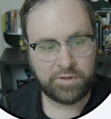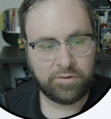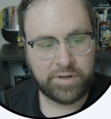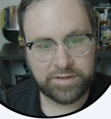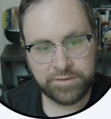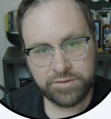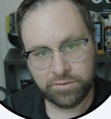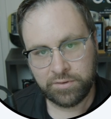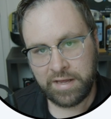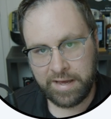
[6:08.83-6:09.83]
Okay, so
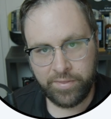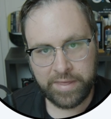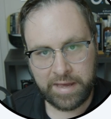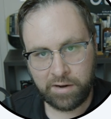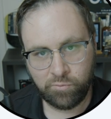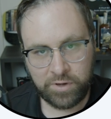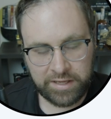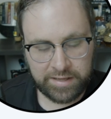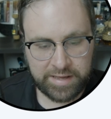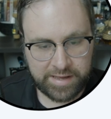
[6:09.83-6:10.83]
now that
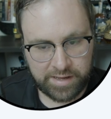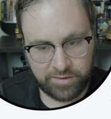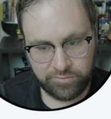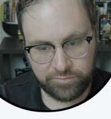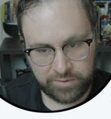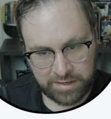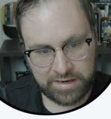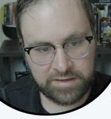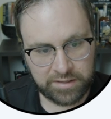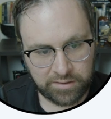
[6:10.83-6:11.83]
we have an
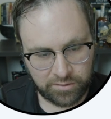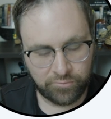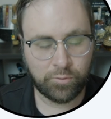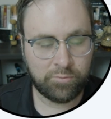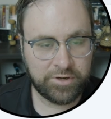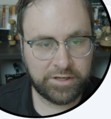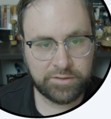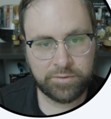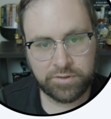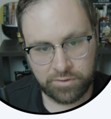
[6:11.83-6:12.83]
idea of what we need
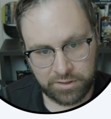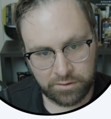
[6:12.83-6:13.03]
to be doing,